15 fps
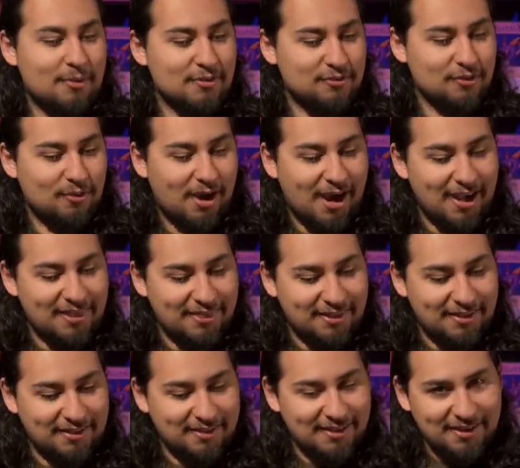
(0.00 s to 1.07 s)
And so I
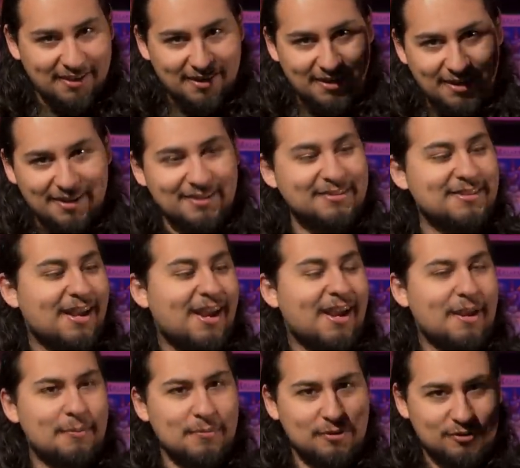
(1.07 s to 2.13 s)
think it is
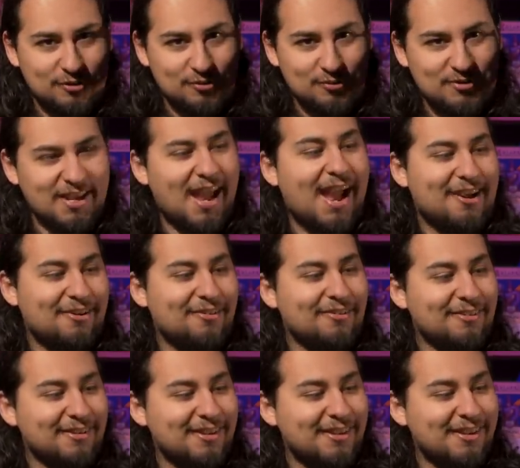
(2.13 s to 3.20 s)
time to tackle